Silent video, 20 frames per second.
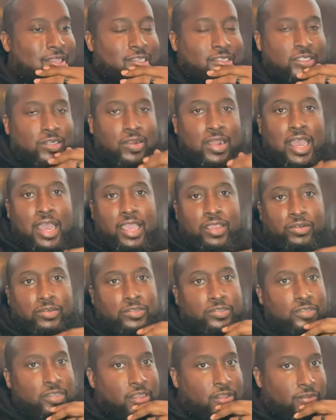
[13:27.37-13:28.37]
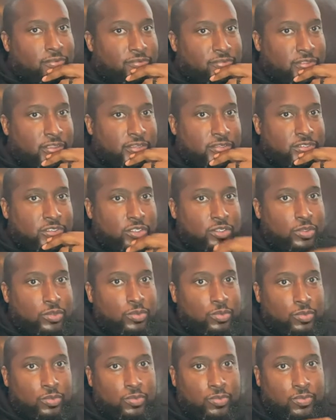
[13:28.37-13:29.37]
That's your higher self. That's
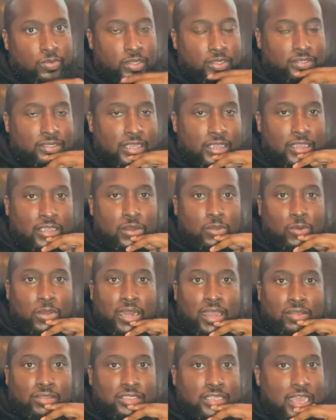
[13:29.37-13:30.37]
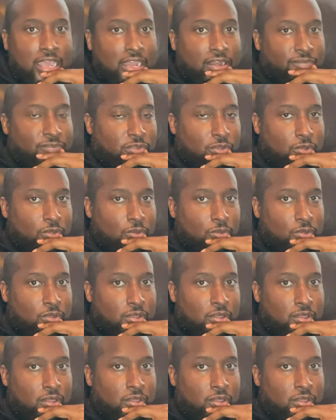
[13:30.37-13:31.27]
you. That's not anyone outside of you.